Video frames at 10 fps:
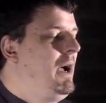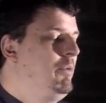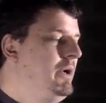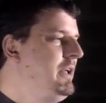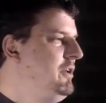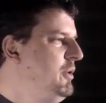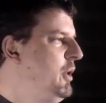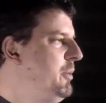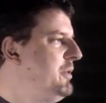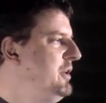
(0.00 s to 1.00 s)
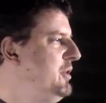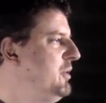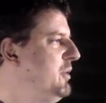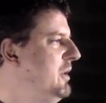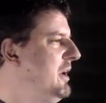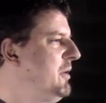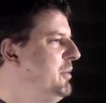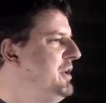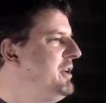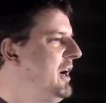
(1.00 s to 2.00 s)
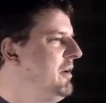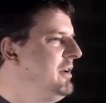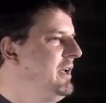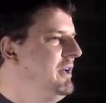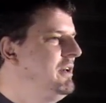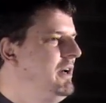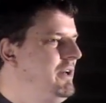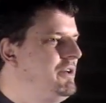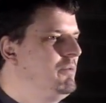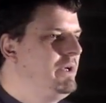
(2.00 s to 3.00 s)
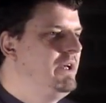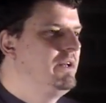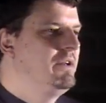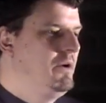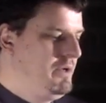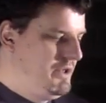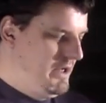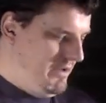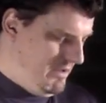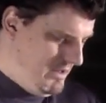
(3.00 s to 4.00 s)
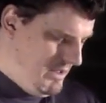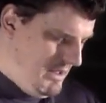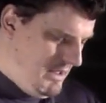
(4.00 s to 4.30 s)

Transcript: I really do hope that you'll uh, reach out and get in touch and we can get to know each other.